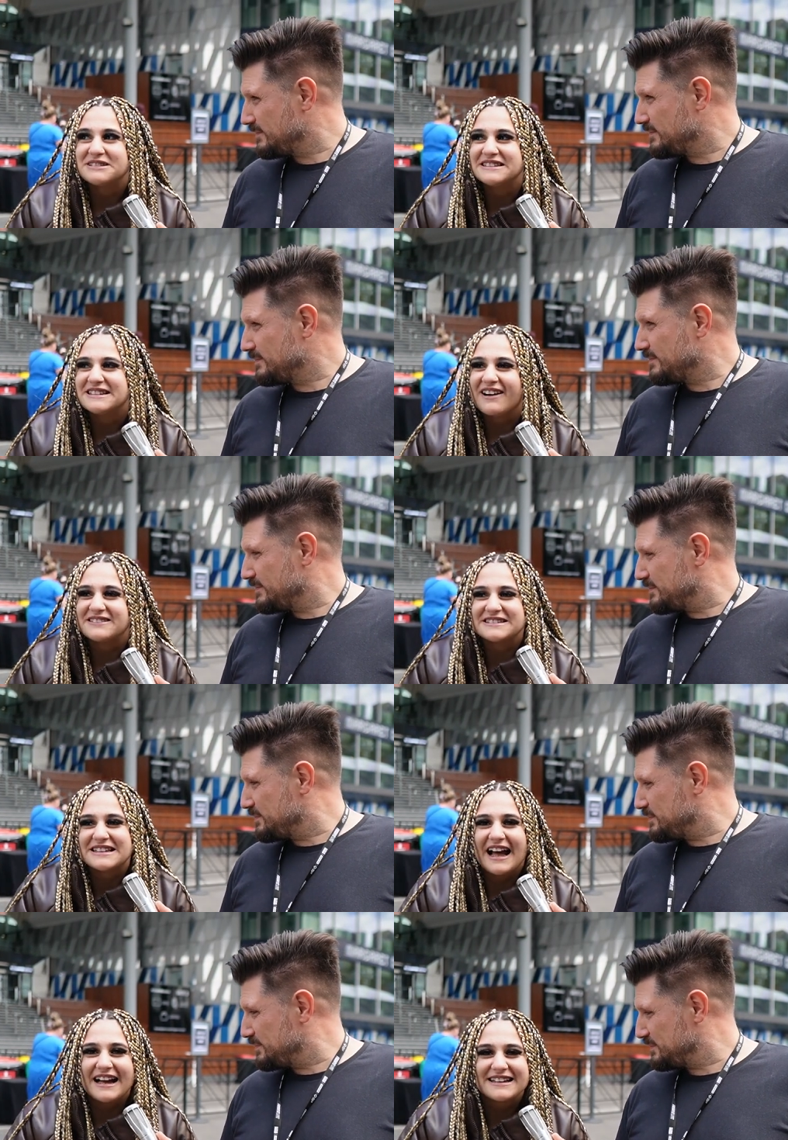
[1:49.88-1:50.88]
Speaker 1: since I was
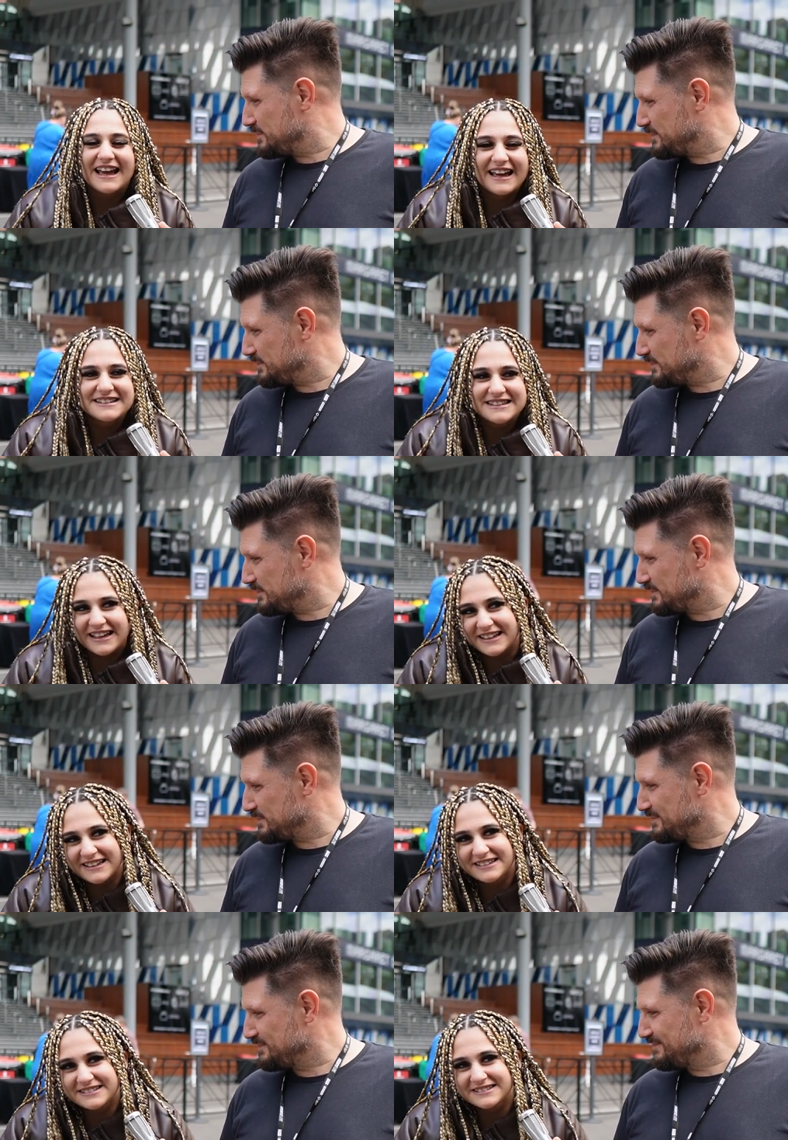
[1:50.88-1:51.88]
like
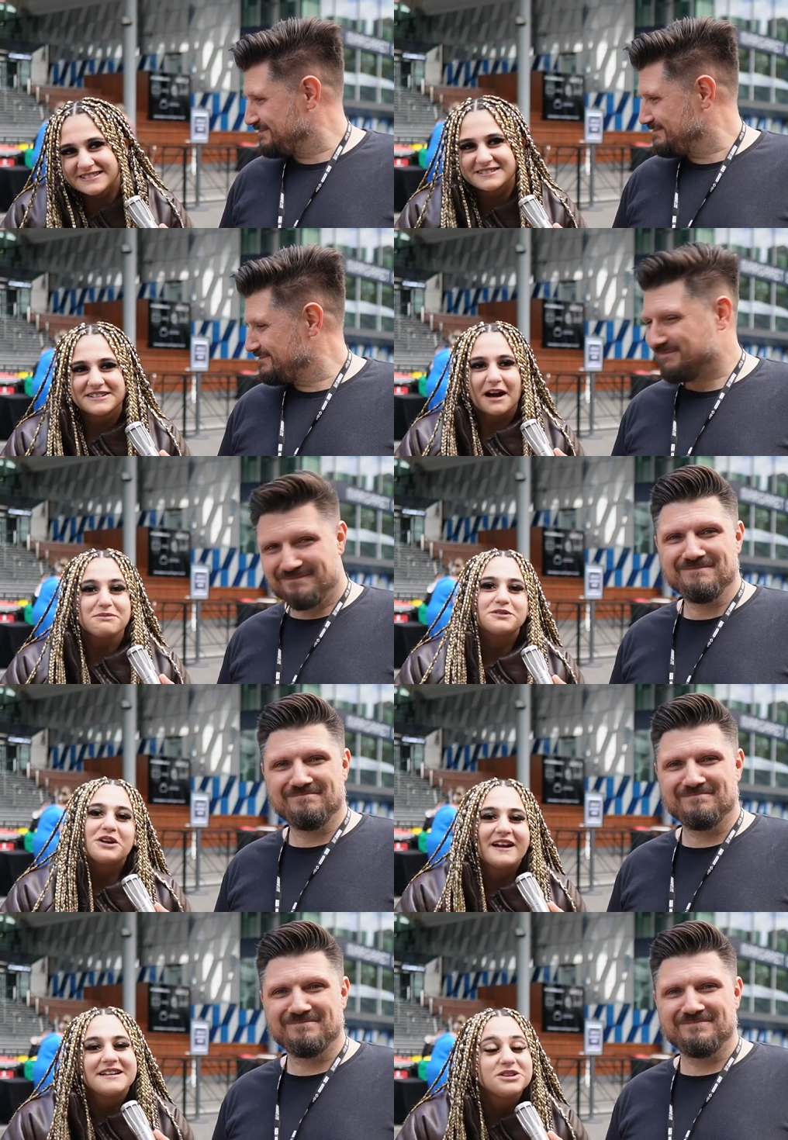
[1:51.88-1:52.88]
eighteen. I'm
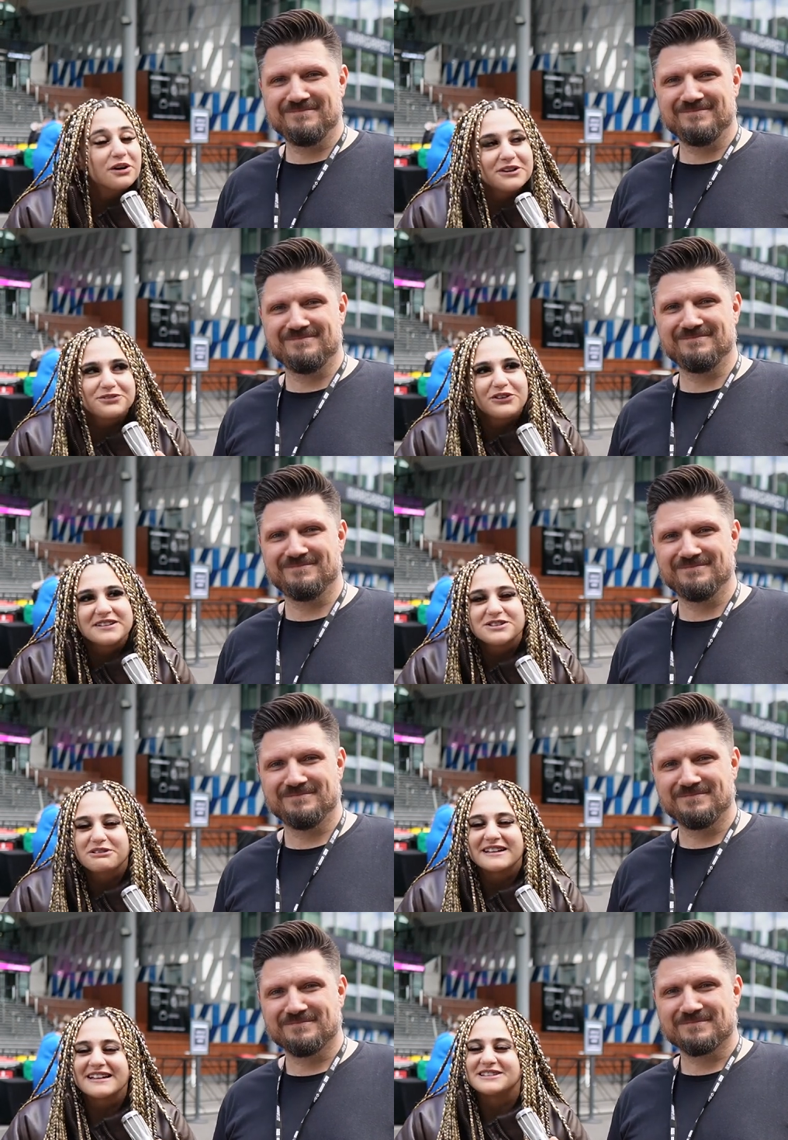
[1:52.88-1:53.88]
turning twenty-four this
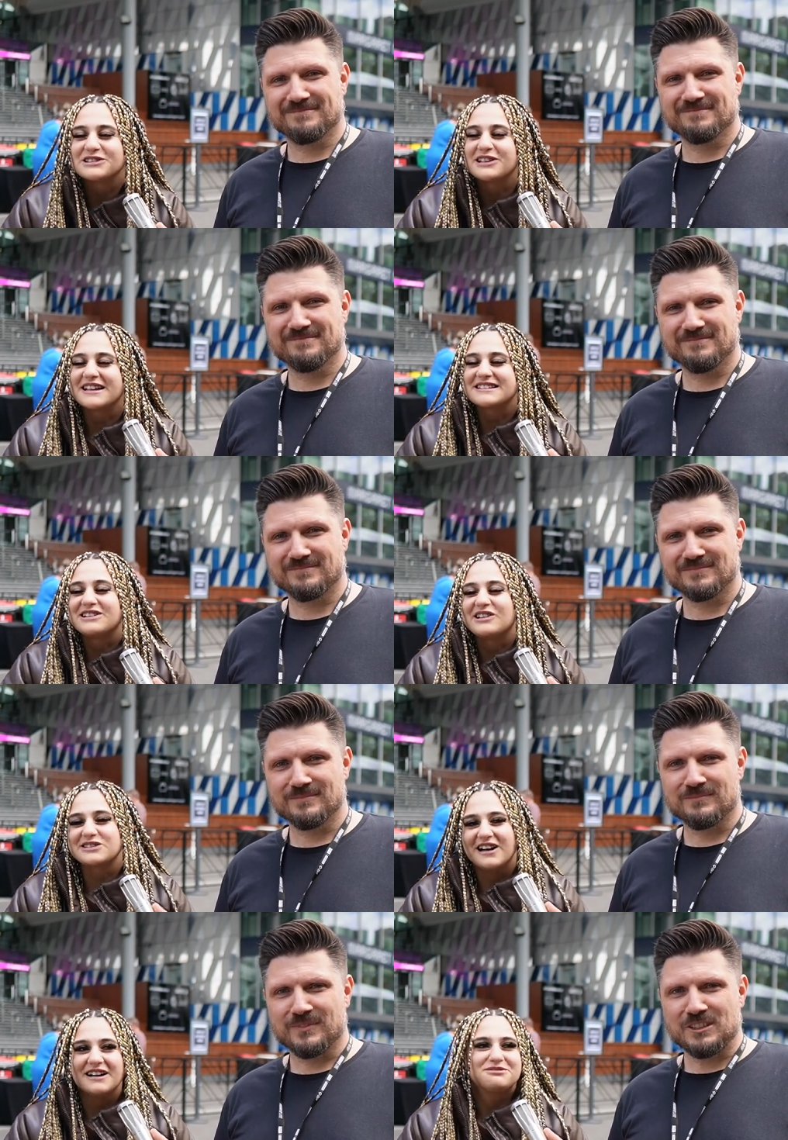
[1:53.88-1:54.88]
weekend, so that's a long
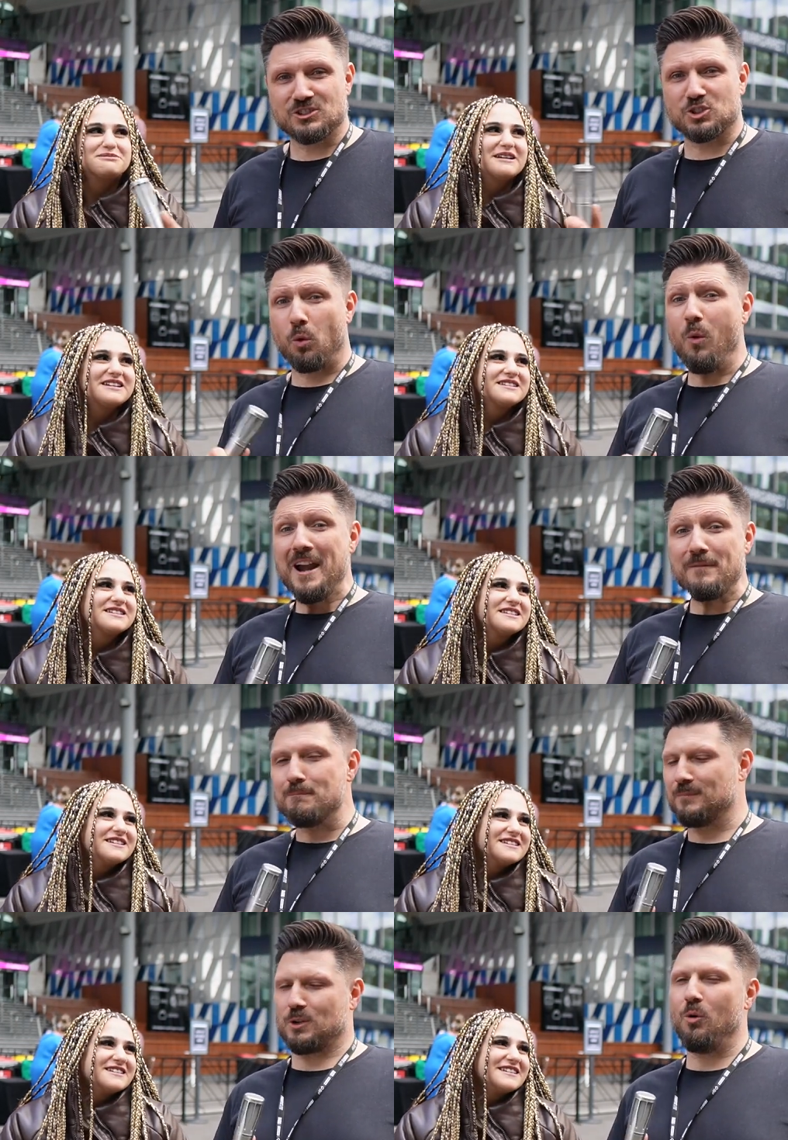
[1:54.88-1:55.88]
time for me.
Speaker 2: twenty,
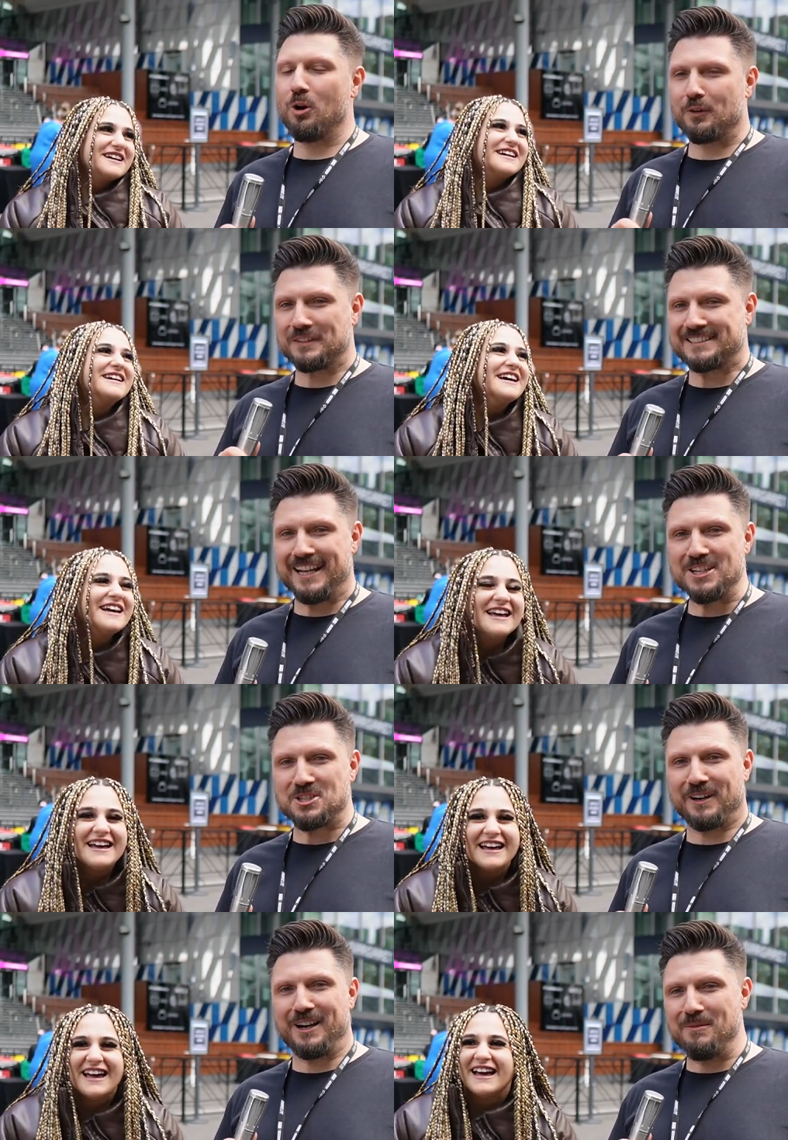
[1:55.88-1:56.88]
quarter of a
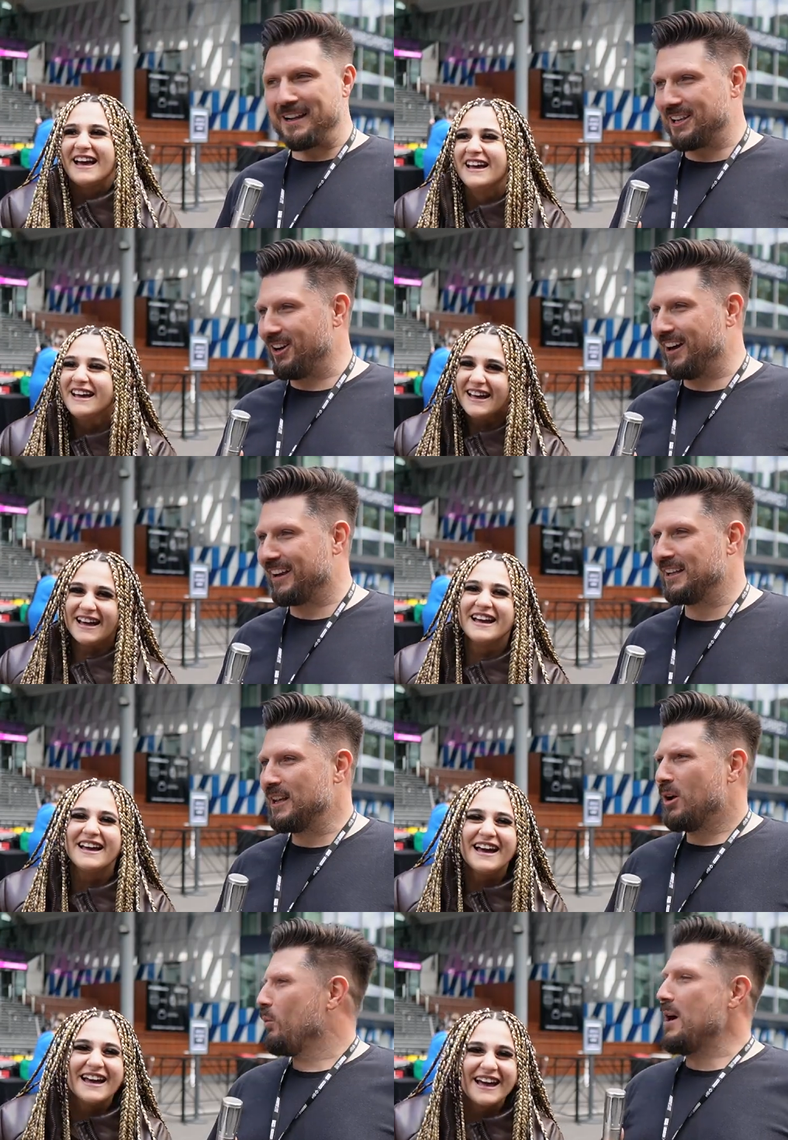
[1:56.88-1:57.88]
century? Oh my God.
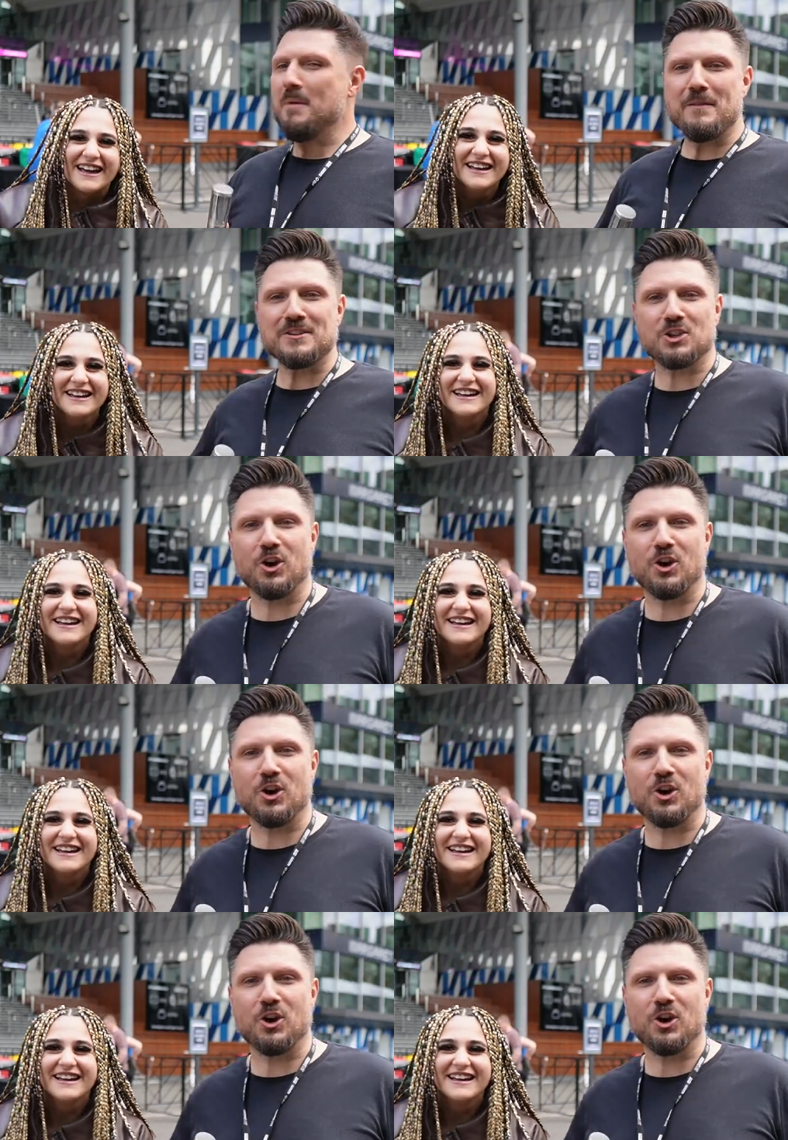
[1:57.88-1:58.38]
Why am I even